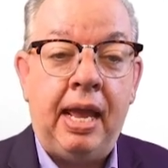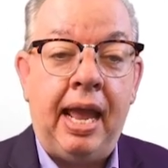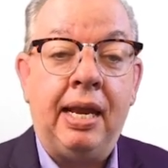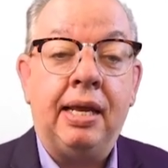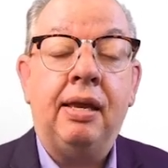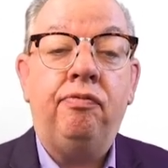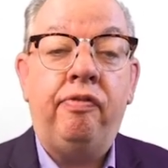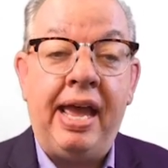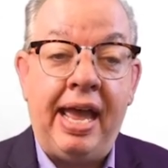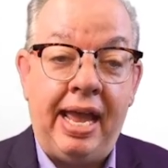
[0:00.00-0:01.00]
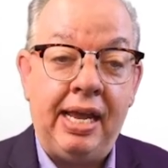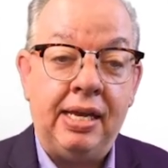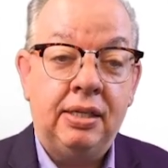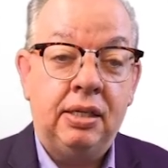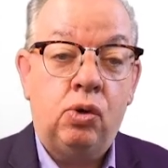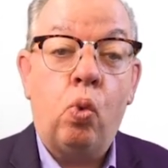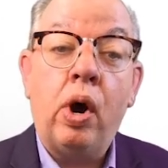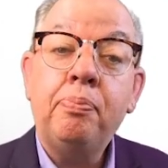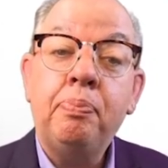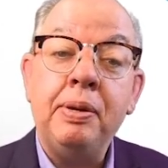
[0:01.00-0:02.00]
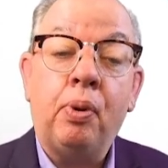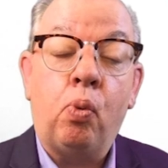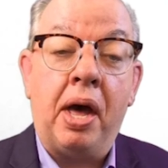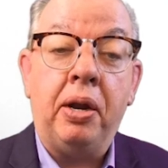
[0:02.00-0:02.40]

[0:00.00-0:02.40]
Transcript: and convey what people want